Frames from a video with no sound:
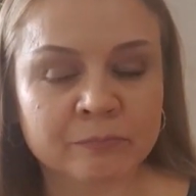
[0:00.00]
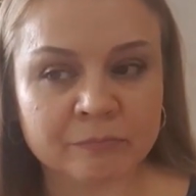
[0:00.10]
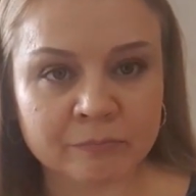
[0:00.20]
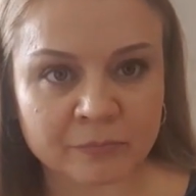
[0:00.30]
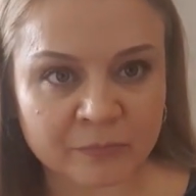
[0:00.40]

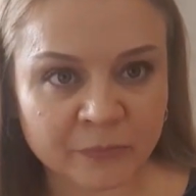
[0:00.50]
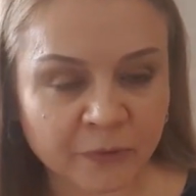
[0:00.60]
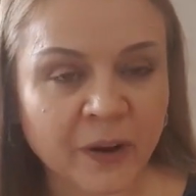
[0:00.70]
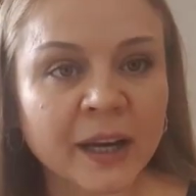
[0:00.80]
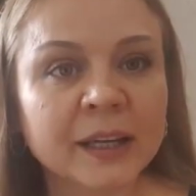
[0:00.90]
Mm,
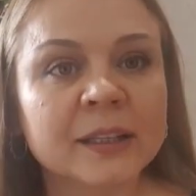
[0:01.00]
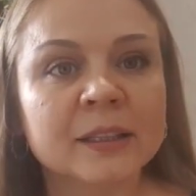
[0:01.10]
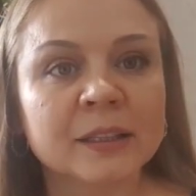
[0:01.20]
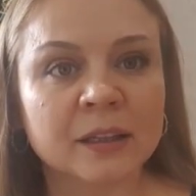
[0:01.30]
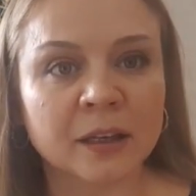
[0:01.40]

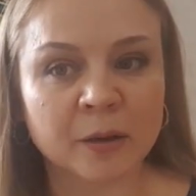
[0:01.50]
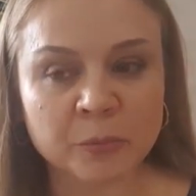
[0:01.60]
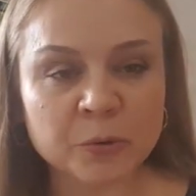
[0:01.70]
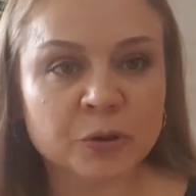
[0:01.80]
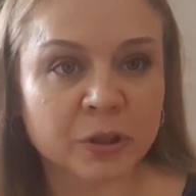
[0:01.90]
find a uh,
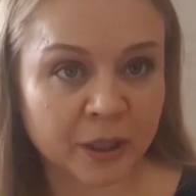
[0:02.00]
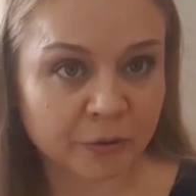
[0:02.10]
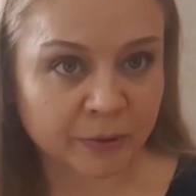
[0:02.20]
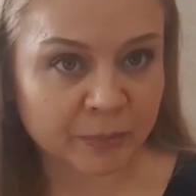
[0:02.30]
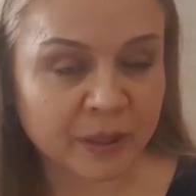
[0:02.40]
mutual
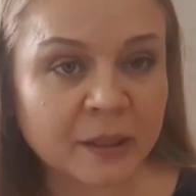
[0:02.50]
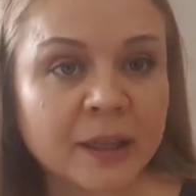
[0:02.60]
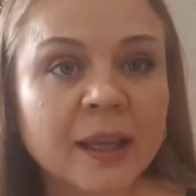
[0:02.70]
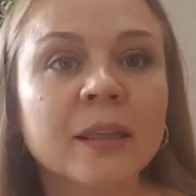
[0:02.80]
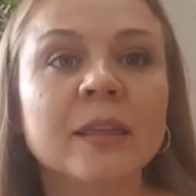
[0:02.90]
agreement
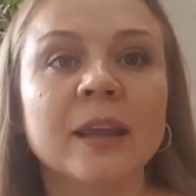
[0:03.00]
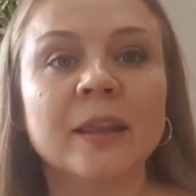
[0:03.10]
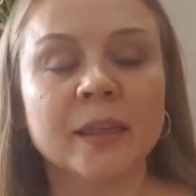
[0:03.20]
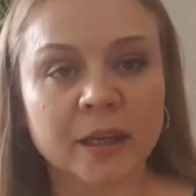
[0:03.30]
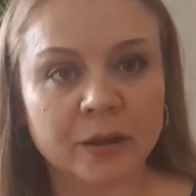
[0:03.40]
and
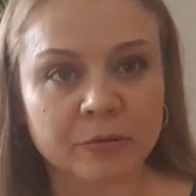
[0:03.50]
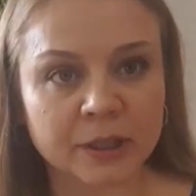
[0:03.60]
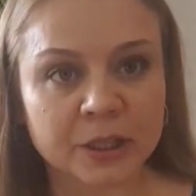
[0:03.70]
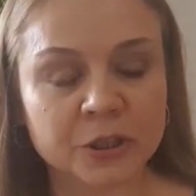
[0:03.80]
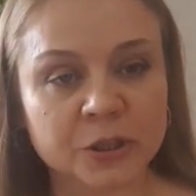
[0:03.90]
then their
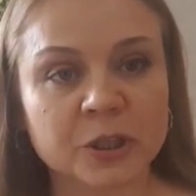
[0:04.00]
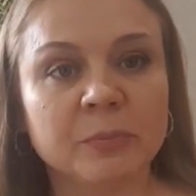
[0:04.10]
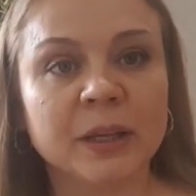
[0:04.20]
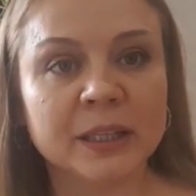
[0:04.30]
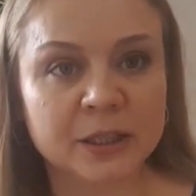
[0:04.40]

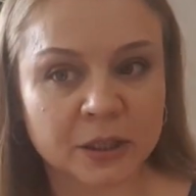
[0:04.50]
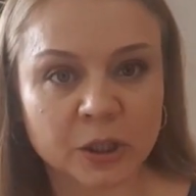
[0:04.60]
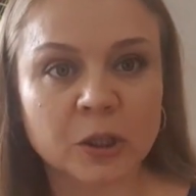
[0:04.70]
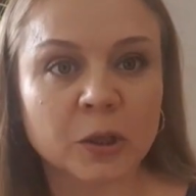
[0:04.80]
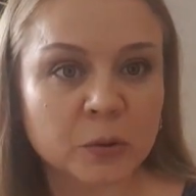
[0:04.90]
relationship getting
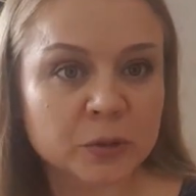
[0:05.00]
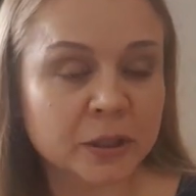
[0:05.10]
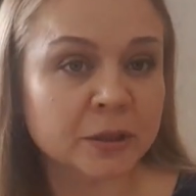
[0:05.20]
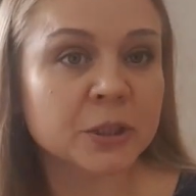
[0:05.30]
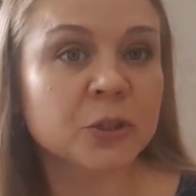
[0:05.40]
closer
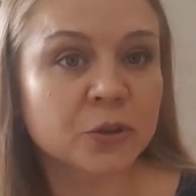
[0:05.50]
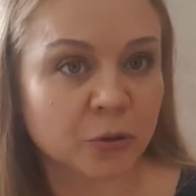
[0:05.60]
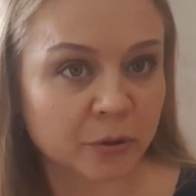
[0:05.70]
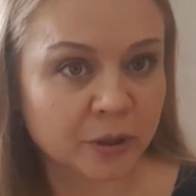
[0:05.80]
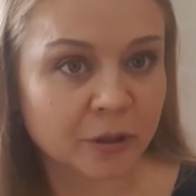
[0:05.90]
and
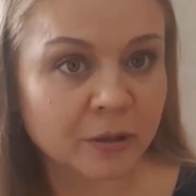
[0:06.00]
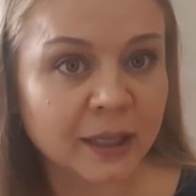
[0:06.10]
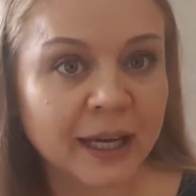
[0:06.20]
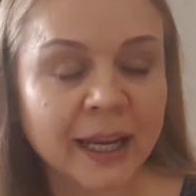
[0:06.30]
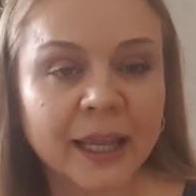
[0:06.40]

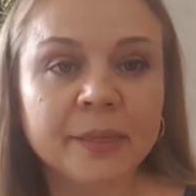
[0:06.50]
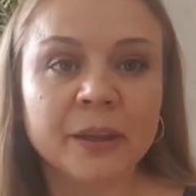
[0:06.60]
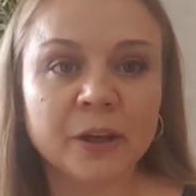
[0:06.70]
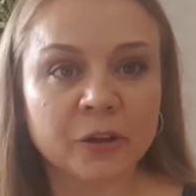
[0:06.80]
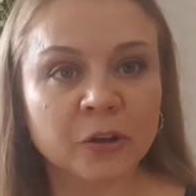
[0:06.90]
stronger and
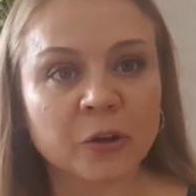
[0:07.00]
they can